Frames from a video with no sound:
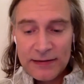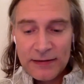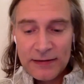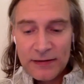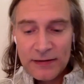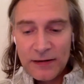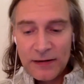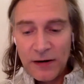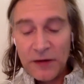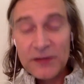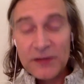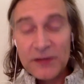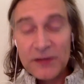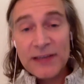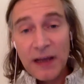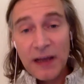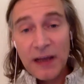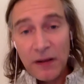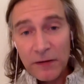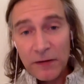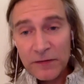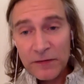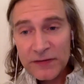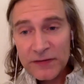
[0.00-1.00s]

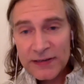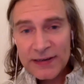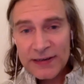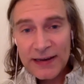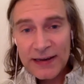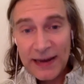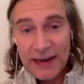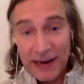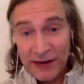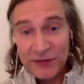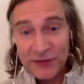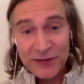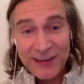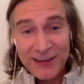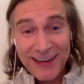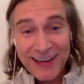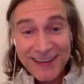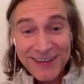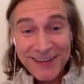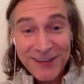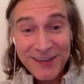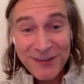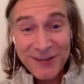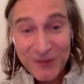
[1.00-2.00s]
ourselves actually
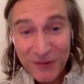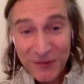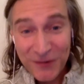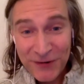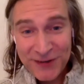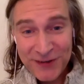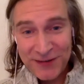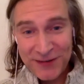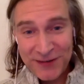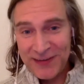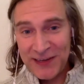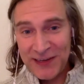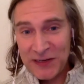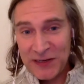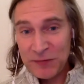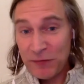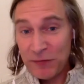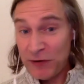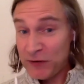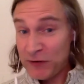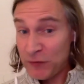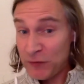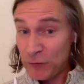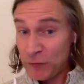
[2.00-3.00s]
as the source of the
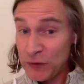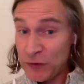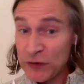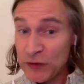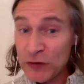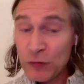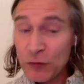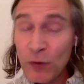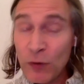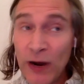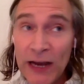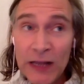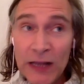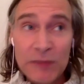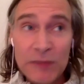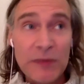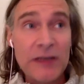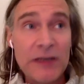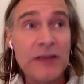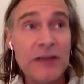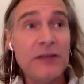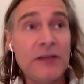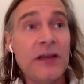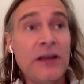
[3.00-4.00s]
inspiration, which is wild,
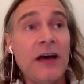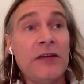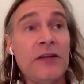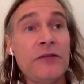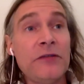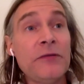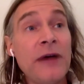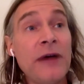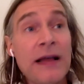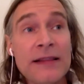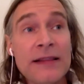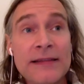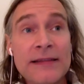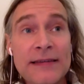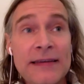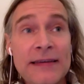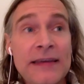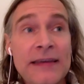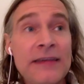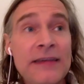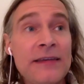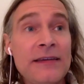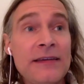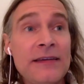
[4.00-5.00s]
but in
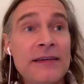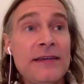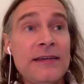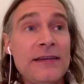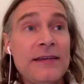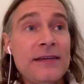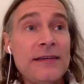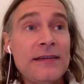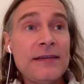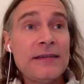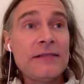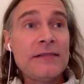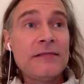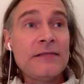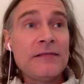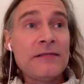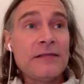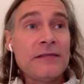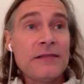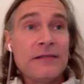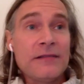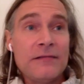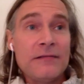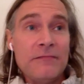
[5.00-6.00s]
non-duality,
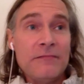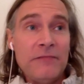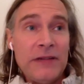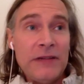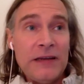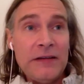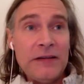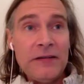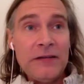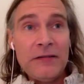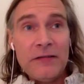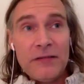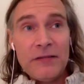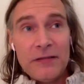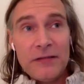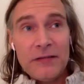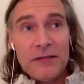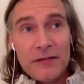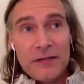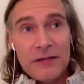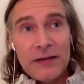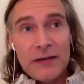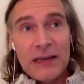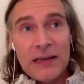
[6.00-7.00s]
we
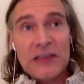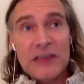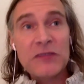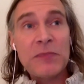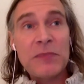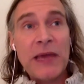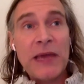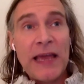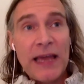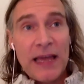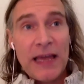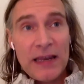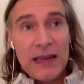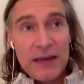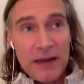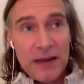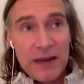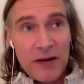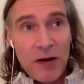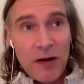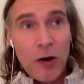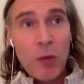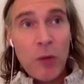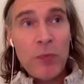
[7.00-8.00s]
expand
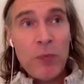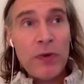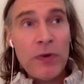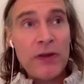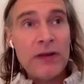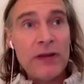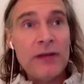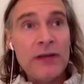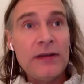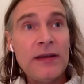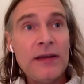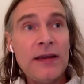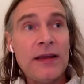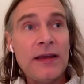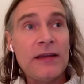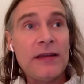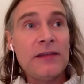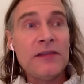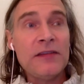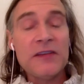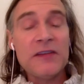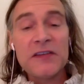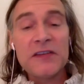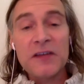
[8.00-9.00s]
and open
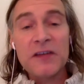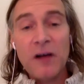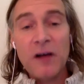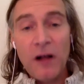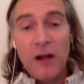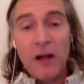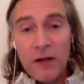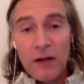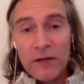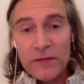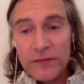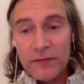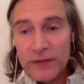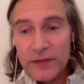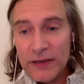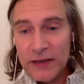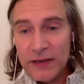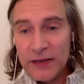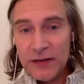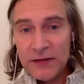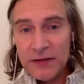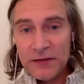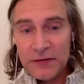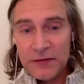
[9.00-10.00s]
and dissolve
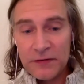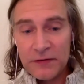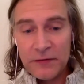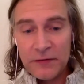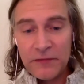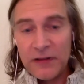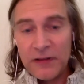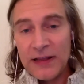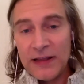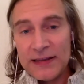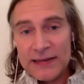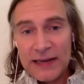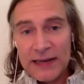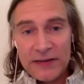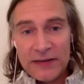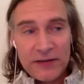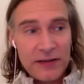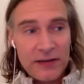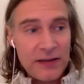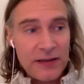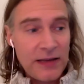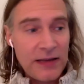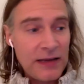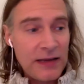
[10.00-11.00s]
into the
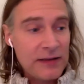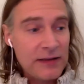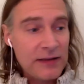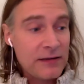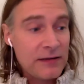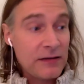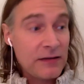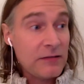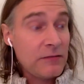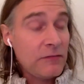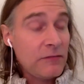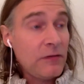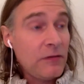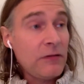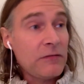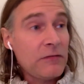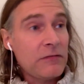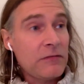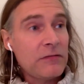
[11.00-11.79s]
realization that, whoa,